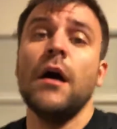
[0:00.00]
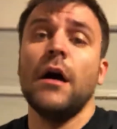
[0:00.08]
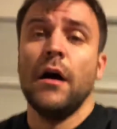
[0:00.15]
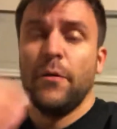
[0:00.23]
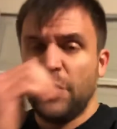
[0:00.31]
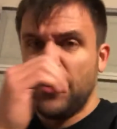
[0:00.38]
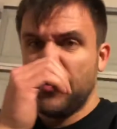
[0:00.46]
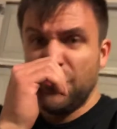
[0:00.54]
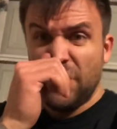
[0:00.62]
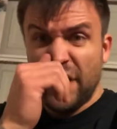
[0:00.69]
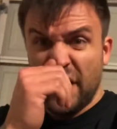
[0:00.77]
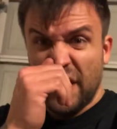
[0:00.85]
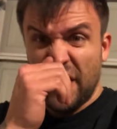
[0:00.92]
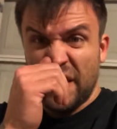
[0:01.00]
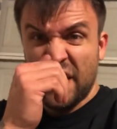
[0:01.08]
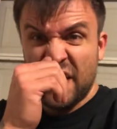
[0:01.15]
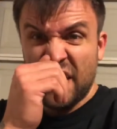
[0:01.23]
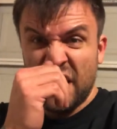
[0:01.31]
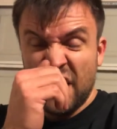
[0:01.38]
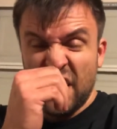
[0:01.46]
I'm gonna do a
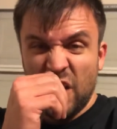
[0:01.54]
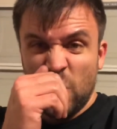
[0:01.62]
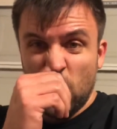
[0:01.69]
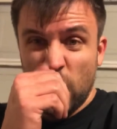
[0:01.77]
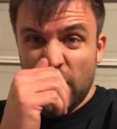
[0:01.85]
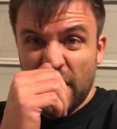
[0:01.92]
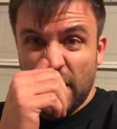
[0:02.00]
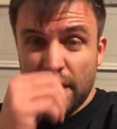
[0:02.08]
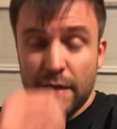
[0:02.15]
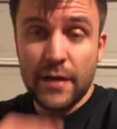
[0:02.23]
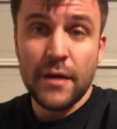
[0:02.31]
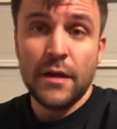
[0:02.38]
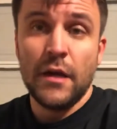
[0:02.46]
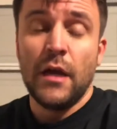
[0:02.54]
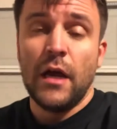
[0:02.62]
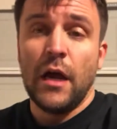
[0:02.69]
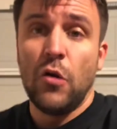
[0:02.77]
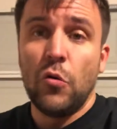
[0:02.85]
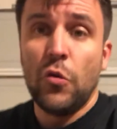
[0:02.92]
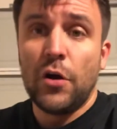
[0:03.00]
quick
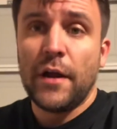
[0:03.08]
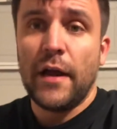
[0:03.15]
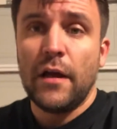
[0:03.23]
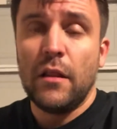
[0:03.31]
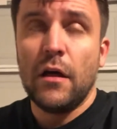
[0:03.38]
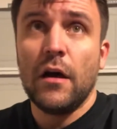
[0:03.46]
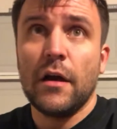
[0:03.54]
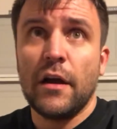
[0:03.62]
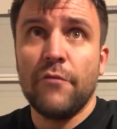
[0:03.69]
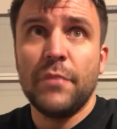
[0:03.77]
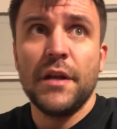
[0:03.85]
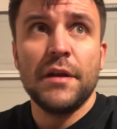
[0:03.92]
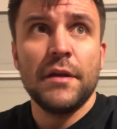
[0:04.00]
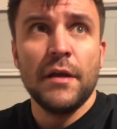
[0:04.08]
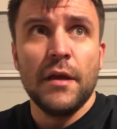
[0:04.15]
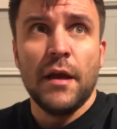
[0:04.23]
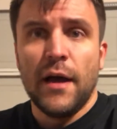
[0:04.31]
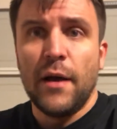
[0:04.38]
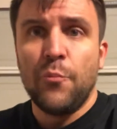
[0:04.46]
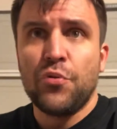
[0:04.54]
workout log. I've been
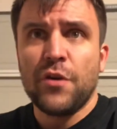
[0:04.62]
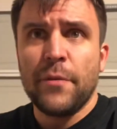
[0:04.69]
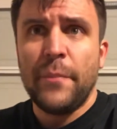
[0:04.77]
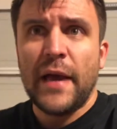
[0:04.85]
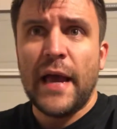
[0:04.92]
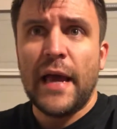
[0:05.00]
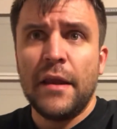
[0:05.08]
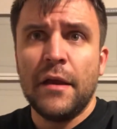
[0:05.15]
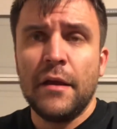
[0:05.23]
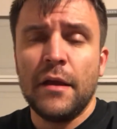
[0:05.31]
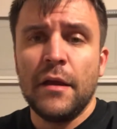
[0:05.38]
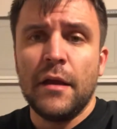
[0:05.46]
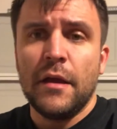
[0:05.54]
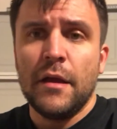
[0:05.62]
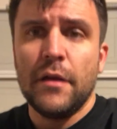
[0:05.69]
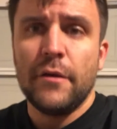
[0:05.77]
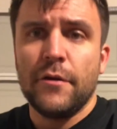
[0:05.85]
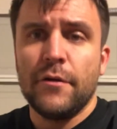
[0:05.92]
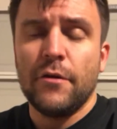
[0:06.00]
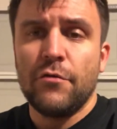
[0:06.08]
pretty bad
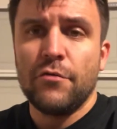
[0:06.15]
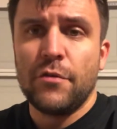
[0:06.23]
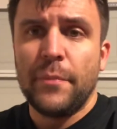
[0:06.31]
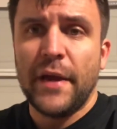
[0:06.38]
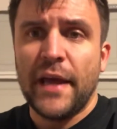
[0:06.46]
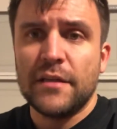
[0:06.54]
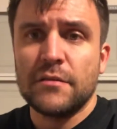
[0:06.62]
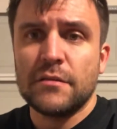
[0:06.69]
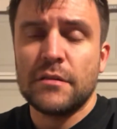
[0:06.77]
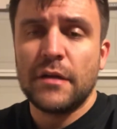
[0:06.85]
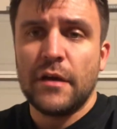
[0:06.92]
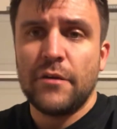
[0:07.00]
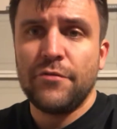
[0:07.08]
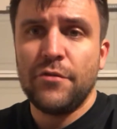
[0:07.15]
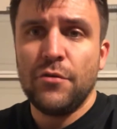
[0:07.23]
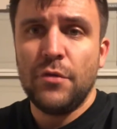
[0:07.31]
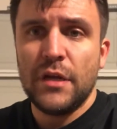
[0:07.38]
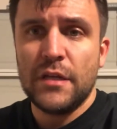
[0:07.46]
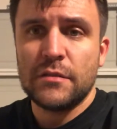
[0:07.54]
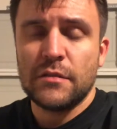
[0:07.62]
here over the past few
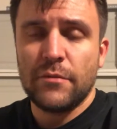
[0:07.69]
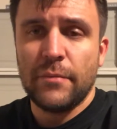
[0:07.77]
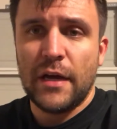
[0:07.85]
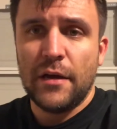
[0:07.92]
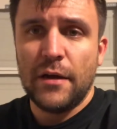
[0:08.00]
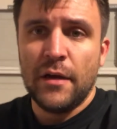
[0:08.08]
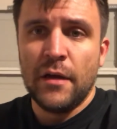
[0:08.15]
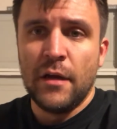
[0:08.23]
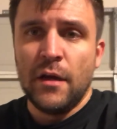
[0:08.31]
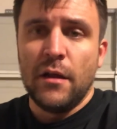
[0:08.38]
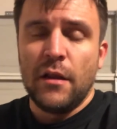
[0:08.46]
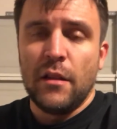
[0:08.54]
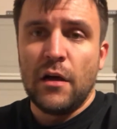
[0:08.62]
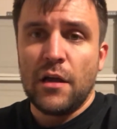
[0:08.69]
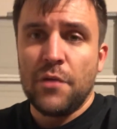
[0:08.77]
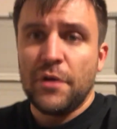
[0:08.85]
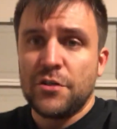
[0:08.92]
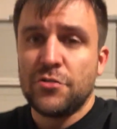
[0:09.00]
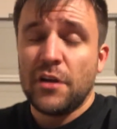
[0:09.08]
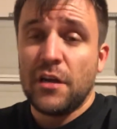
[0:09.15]
weeks about logging my
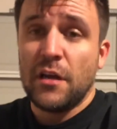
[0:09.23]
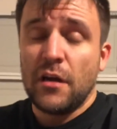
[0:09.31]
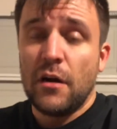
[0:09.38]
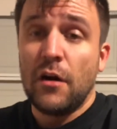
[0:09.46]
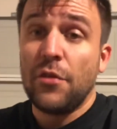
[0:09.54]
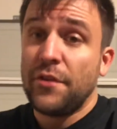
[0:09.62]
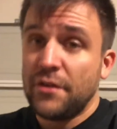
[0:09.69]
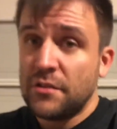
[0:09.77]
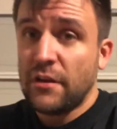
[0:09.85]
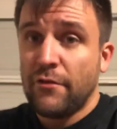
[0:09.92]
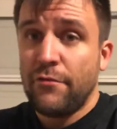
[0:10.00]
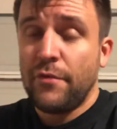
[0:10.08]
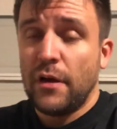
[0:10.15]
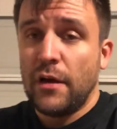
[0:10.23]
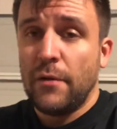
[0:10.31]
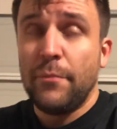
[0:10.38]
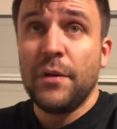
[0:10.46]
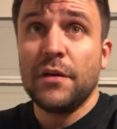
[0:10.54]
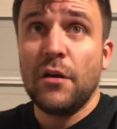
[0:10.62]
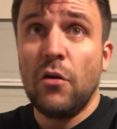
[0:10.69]
training at all. Things have
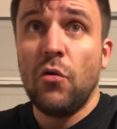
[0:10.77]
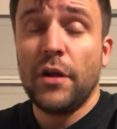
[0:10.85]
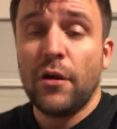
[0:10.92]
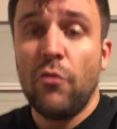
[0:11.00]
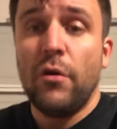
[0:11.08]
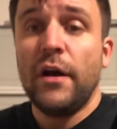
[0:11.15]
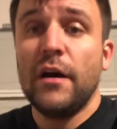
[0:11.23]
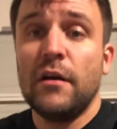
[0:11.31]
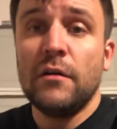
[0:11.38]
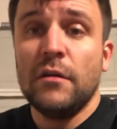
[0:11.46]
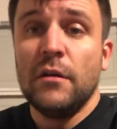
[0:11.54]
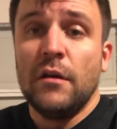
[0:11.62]
been going well,